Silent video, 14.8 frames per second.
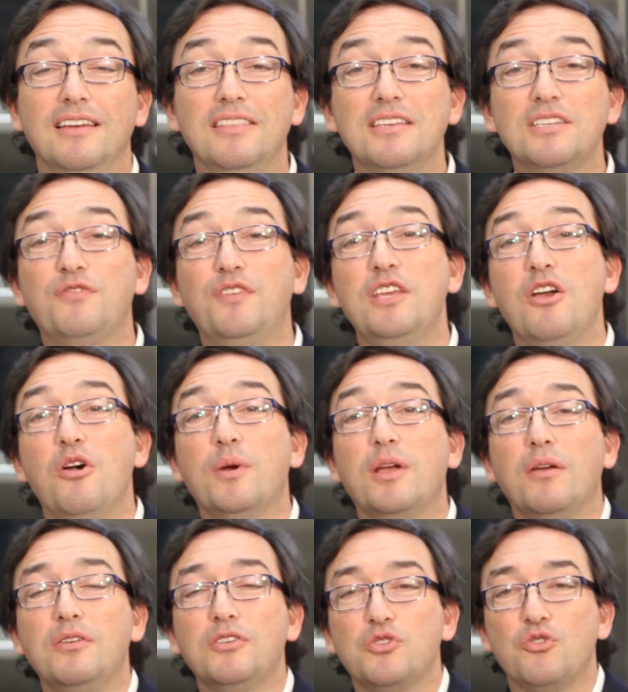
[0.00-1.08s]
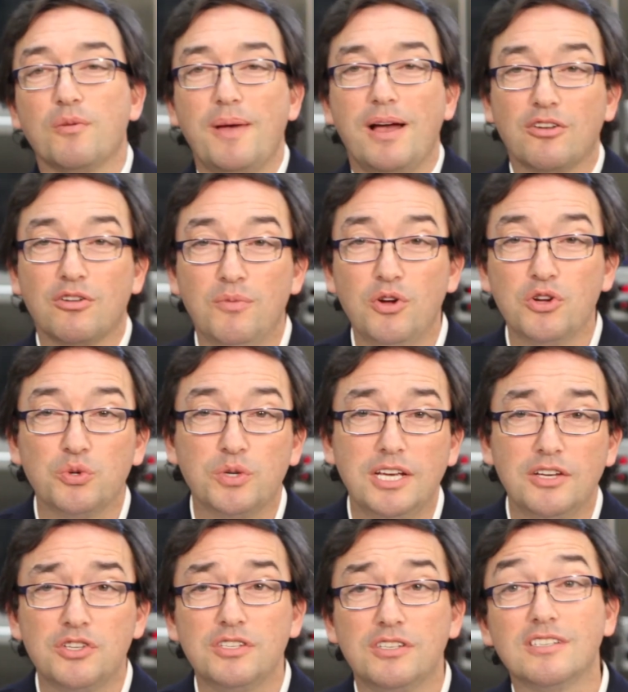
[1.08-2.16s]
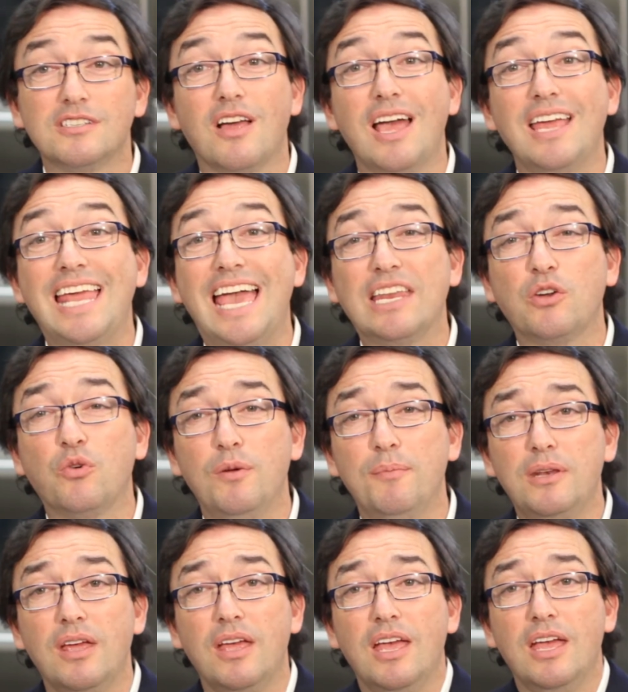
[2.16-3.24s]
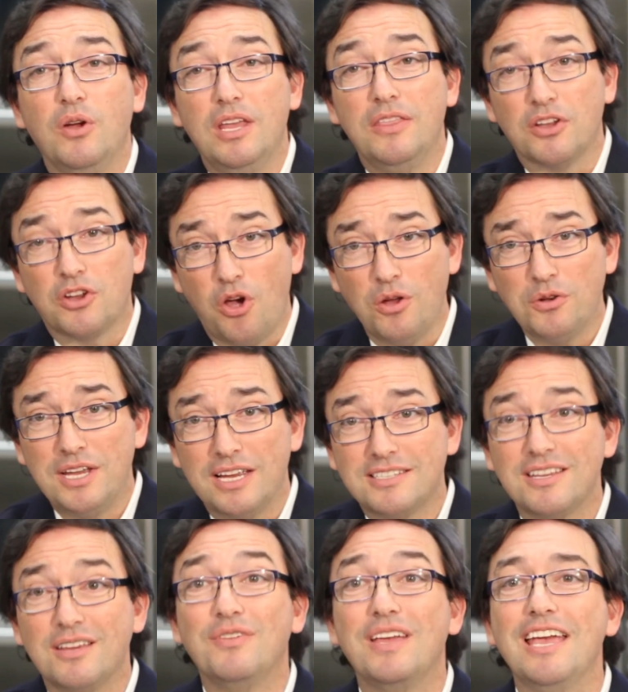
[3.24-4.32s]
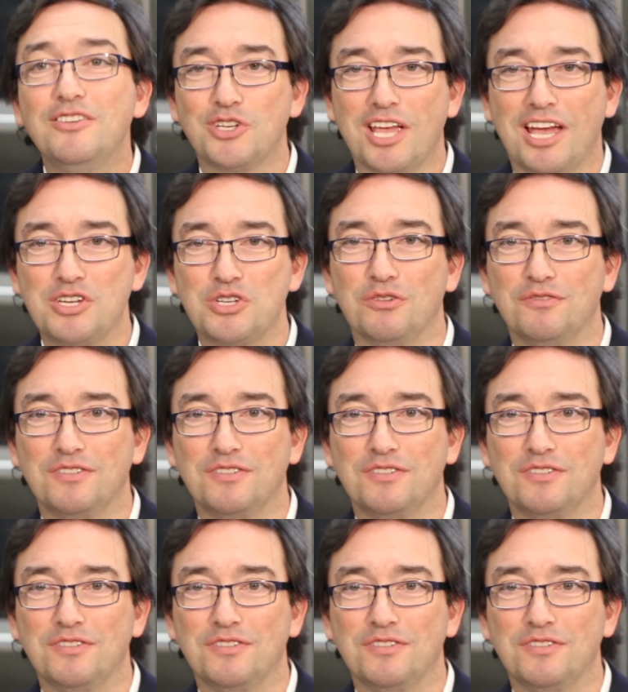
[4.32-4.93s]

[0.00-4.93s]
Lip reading: In this video, we're going to talk about commercial kitchen design and equipment in the context of educational